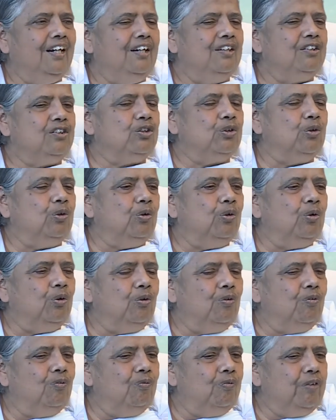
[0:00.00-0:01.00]

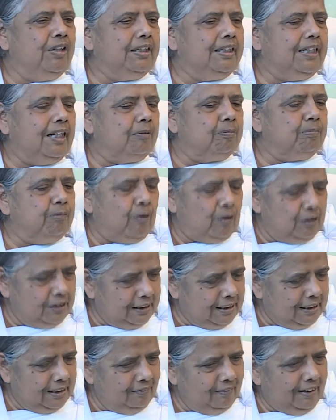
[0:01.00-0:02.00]
So with that
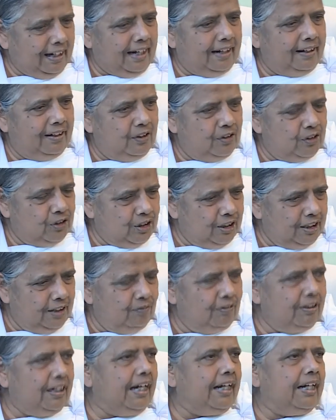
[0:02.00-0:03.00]
positive energy,
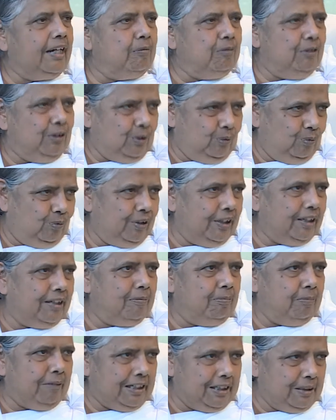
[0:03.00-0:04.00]
we are able to work
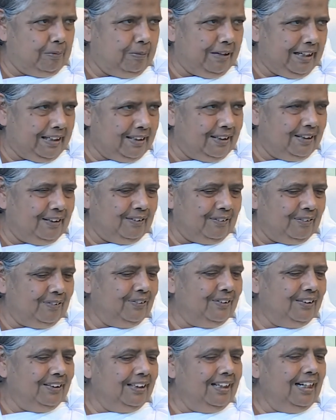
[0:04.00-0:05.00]
much better.
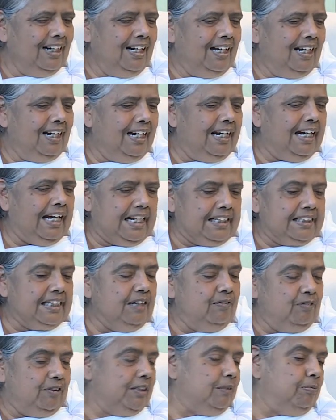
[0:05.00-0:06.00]
And as
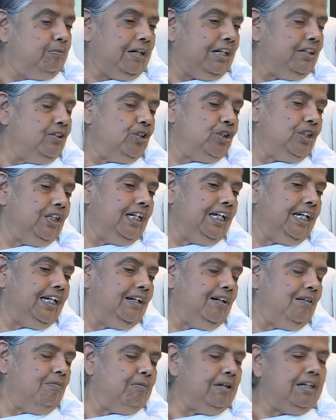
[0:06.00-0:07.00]
I was
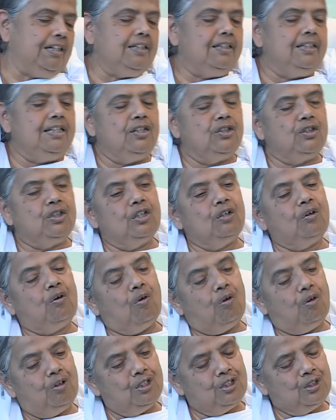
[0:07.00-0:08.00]
mentioning, meditation
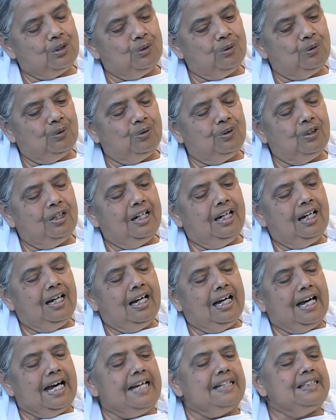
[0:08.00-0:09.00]
also
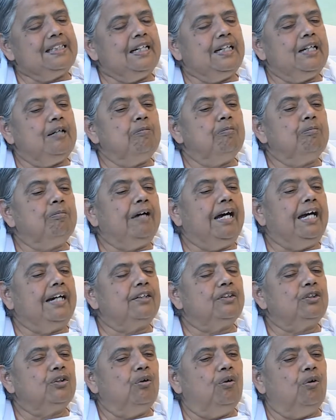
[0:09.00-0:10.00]
has an
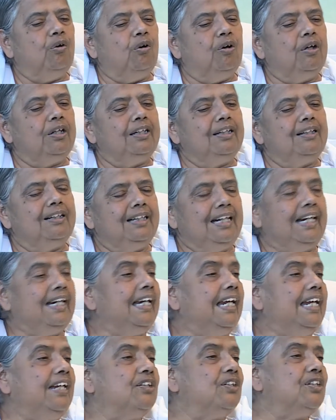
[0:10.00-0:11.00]
impact on the
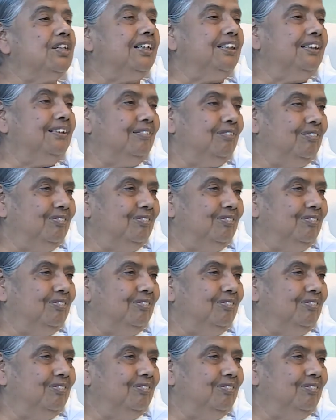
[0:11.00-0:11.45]
nature.